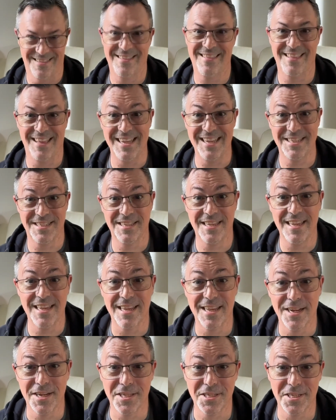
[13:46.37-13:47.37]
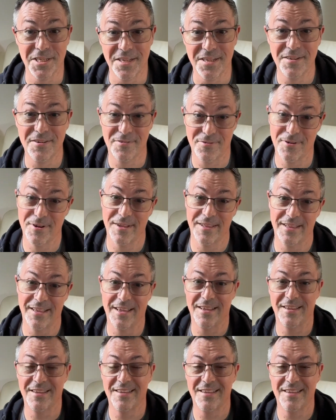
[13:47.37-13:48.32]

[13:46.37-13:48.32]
That's seeing energy right there.